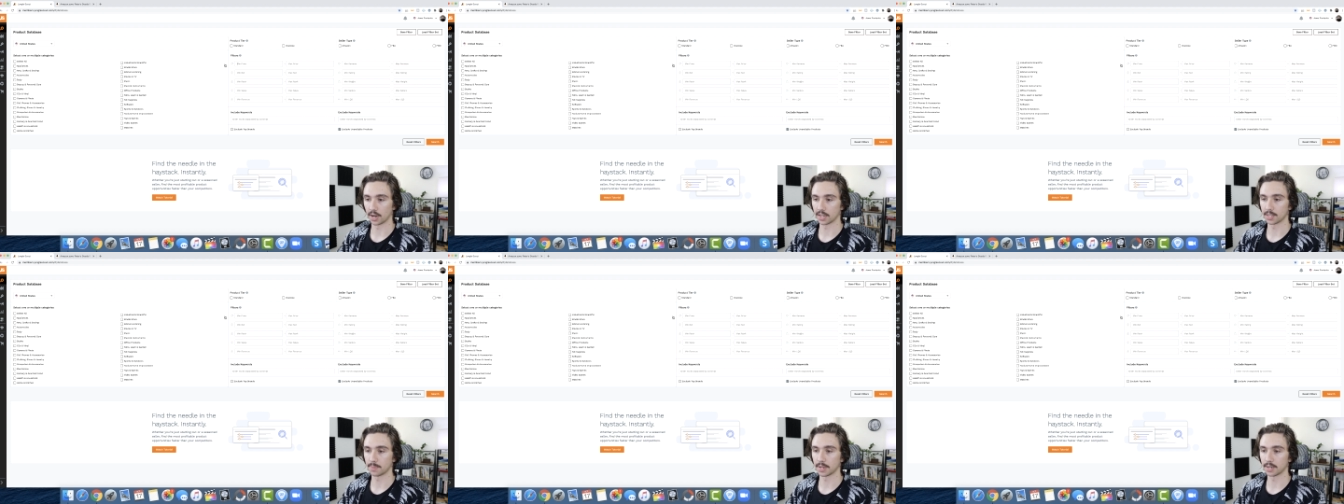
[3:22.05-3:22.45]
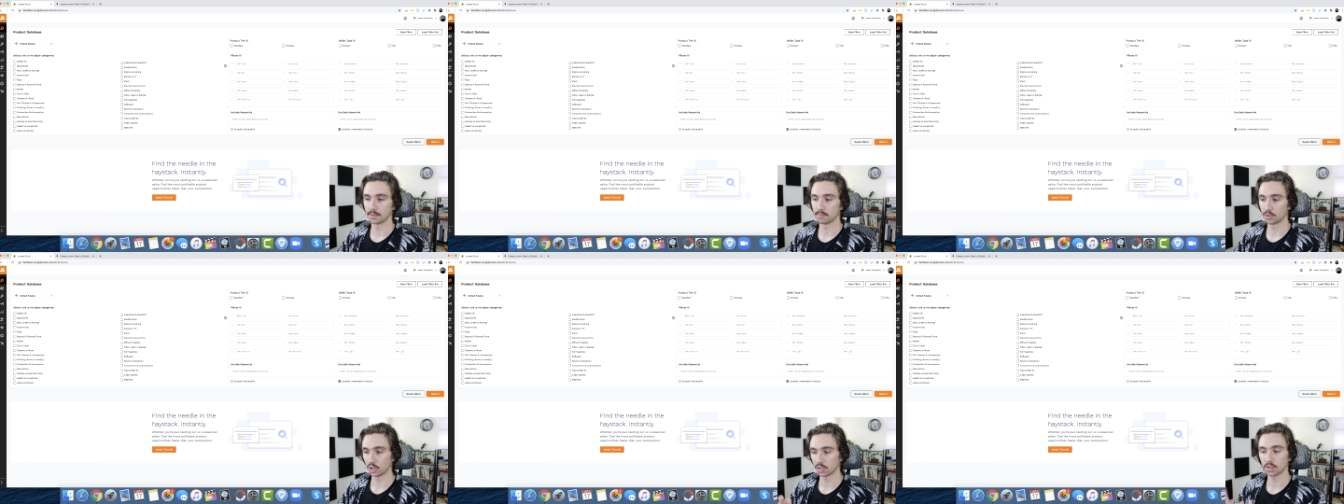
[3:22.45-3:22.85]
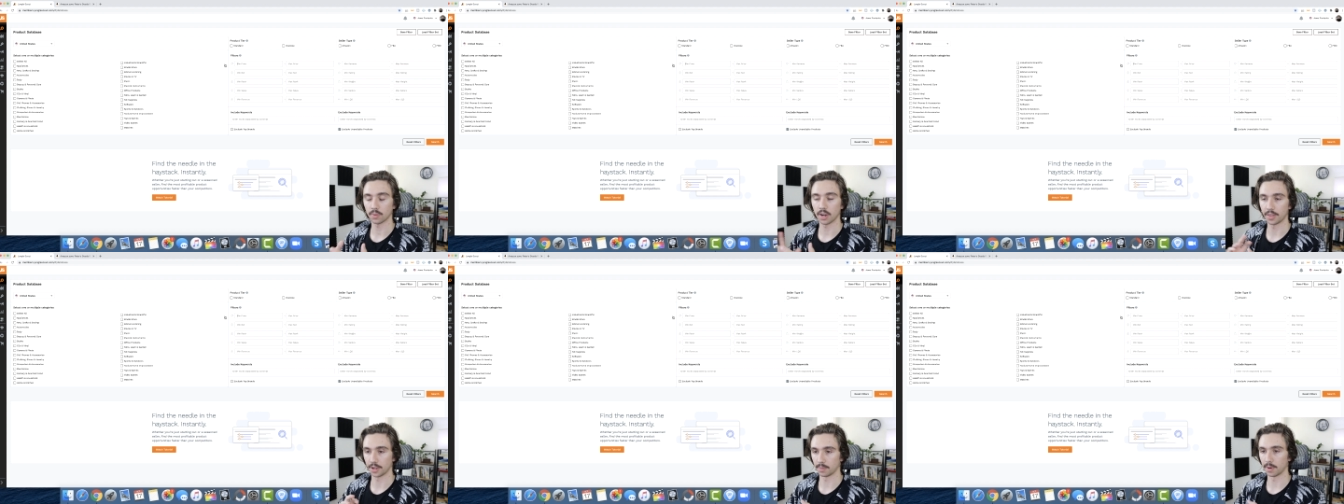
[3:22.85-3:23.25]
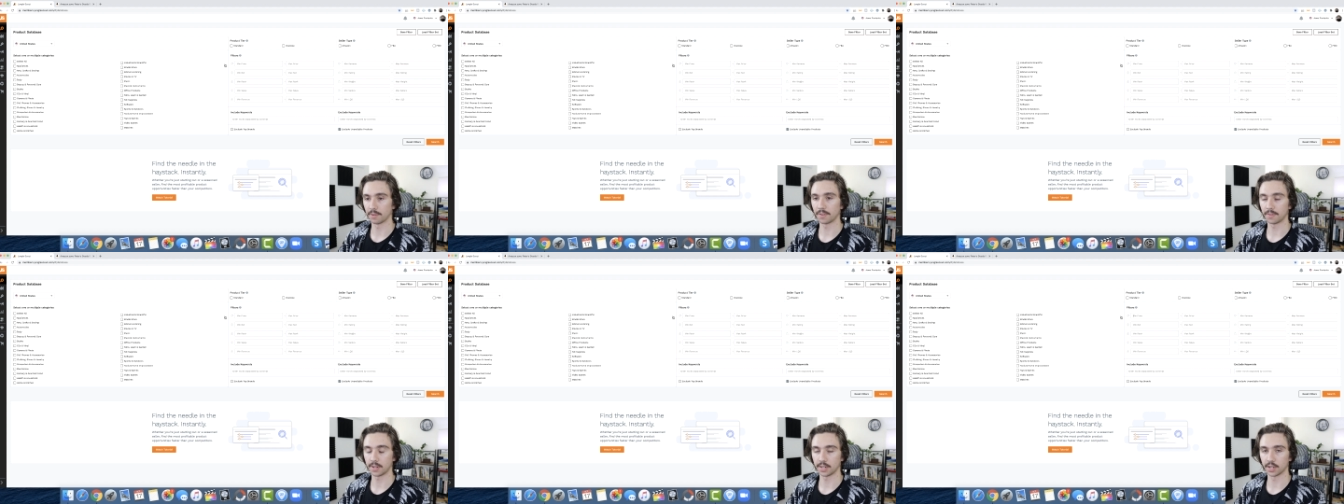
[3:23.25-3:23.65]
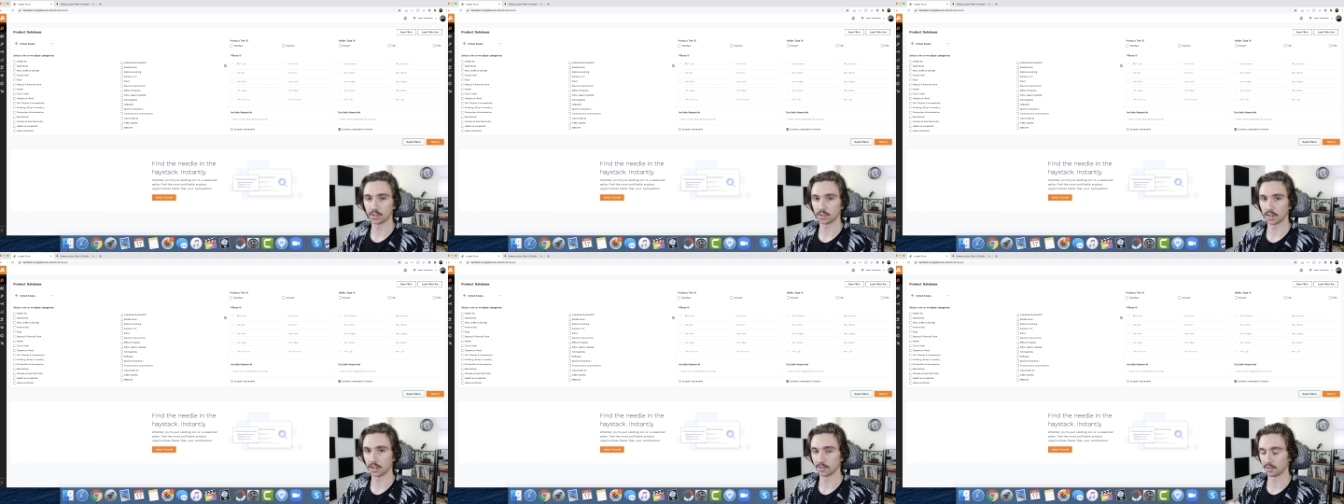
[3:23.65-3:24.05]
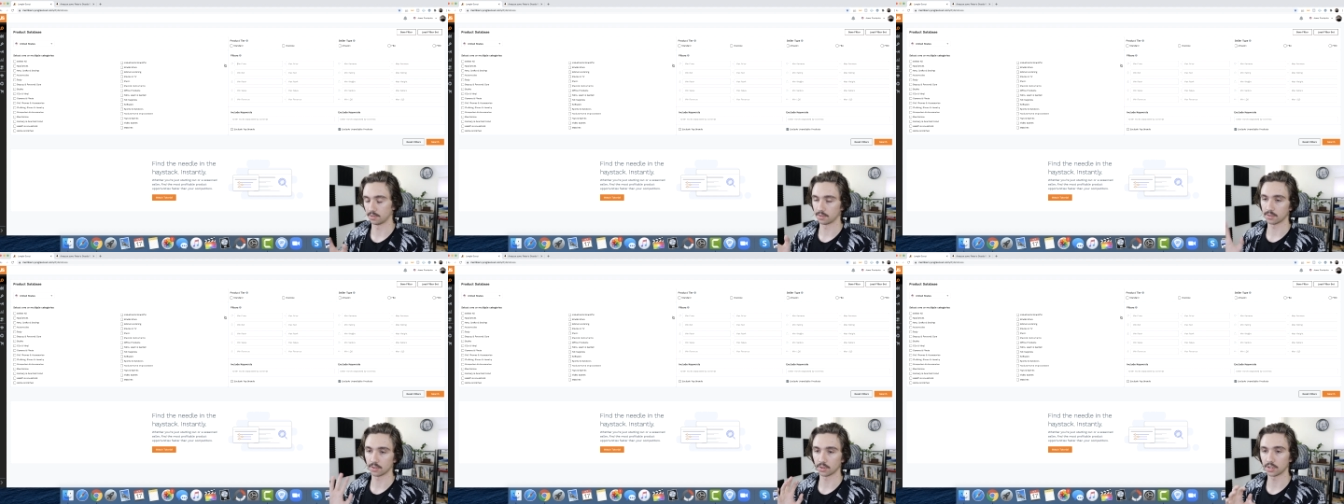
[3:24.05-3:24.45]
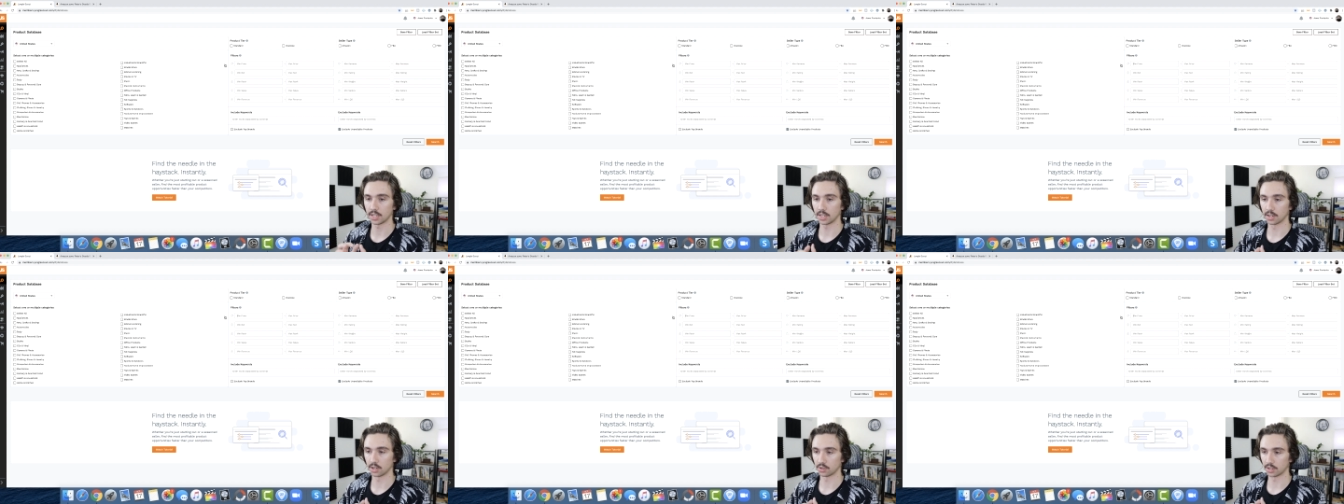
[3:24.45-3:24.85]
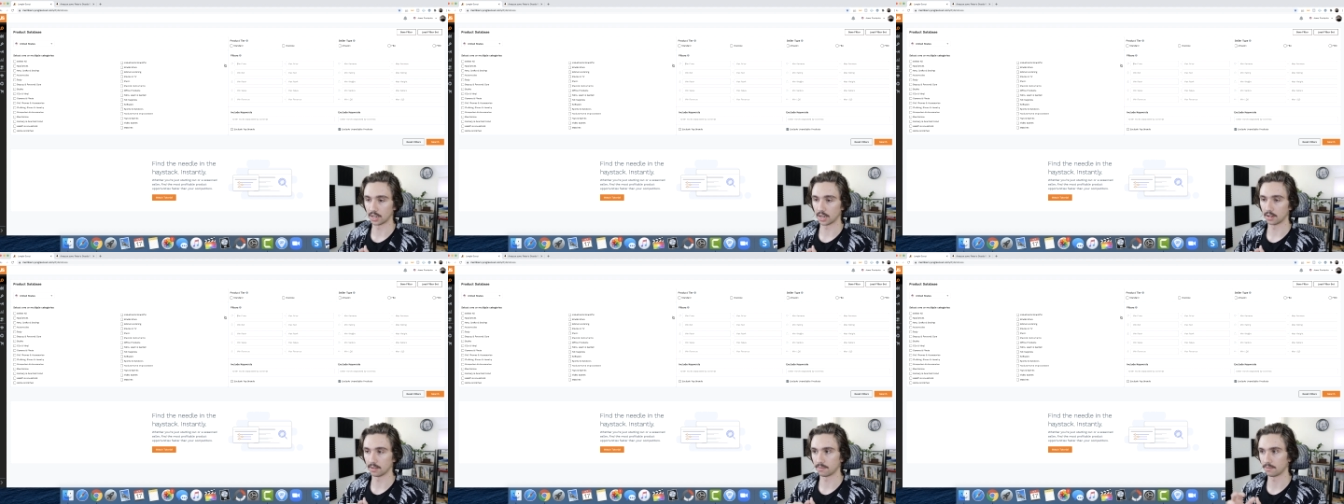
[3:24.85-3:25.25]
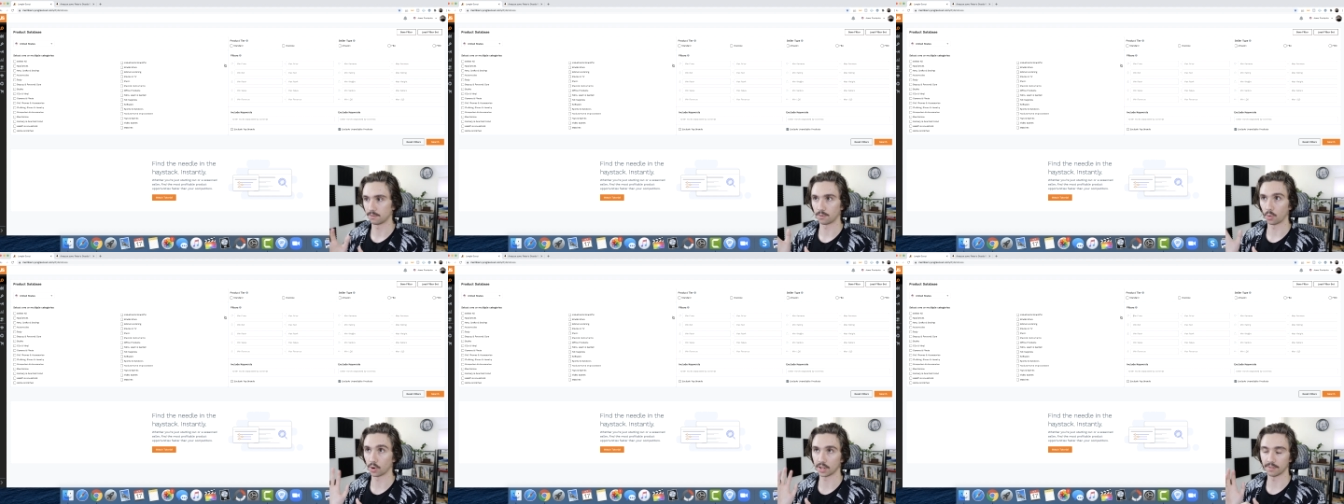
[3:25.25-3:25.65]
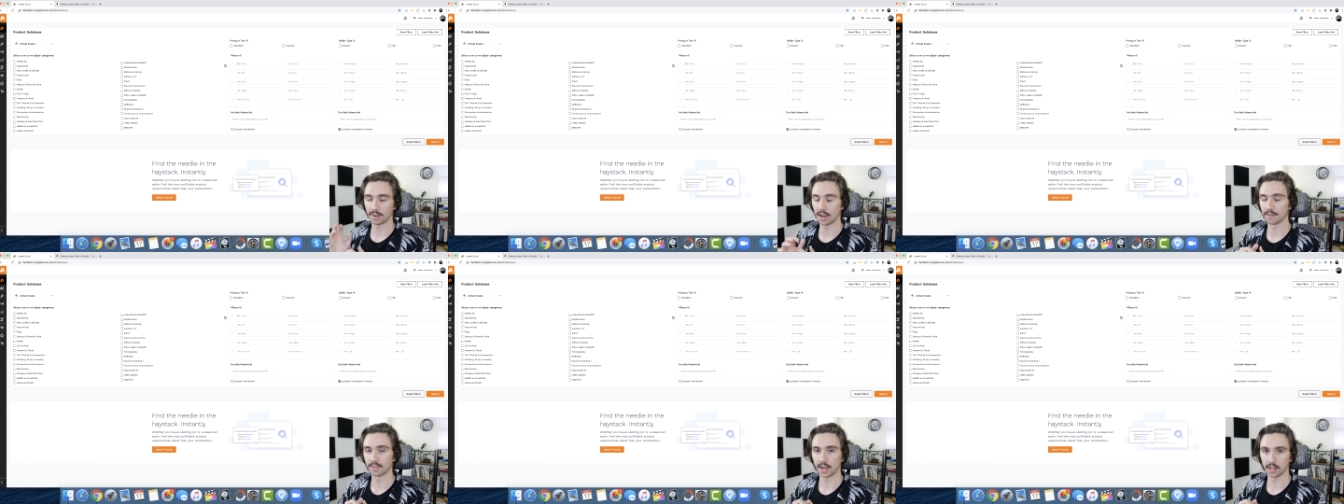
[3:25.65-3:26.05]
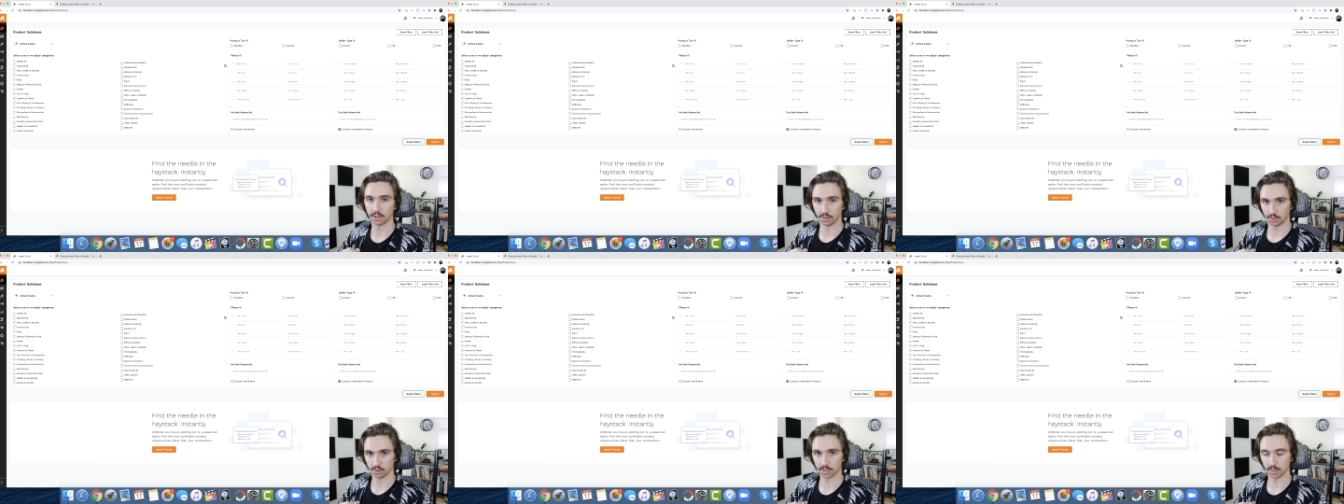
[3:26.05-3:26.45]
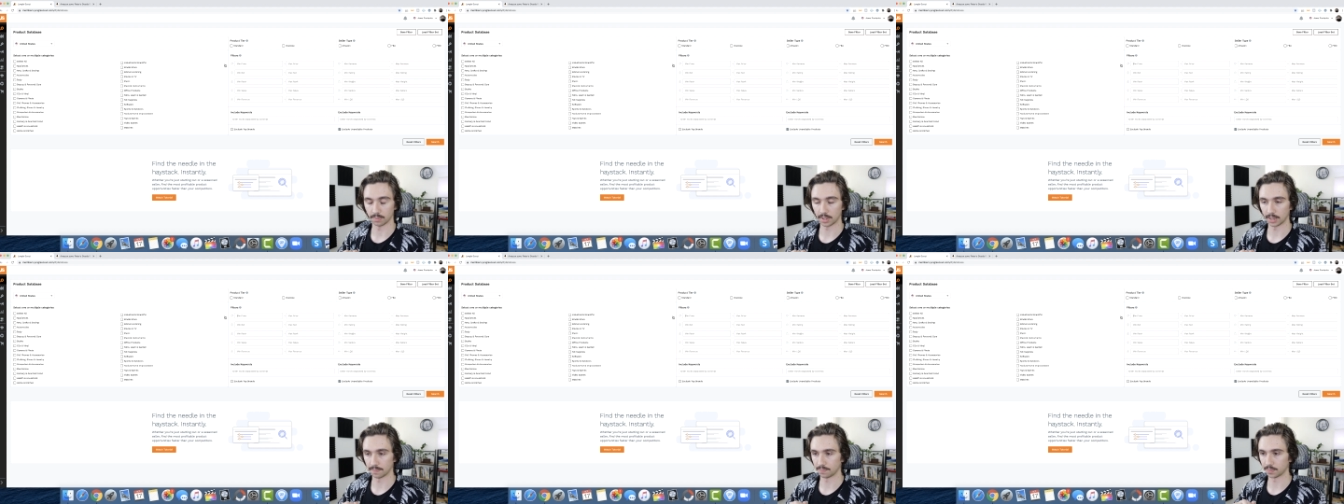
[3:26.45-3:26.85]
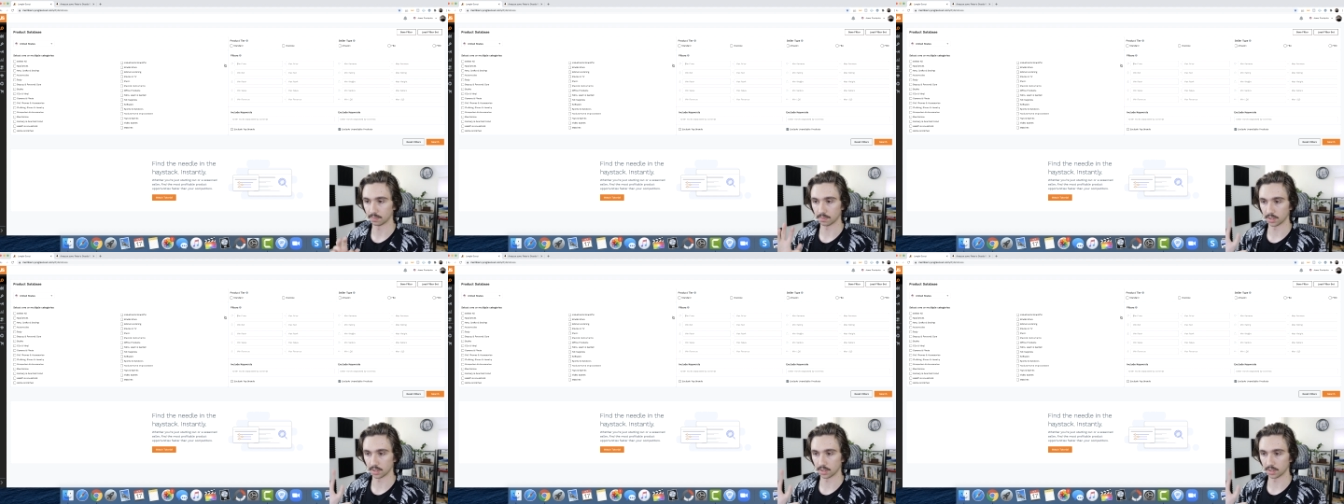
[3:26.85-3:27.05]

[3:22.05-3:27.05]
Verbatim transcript: I spent just around there, about $1,500, It was $1,345 or something.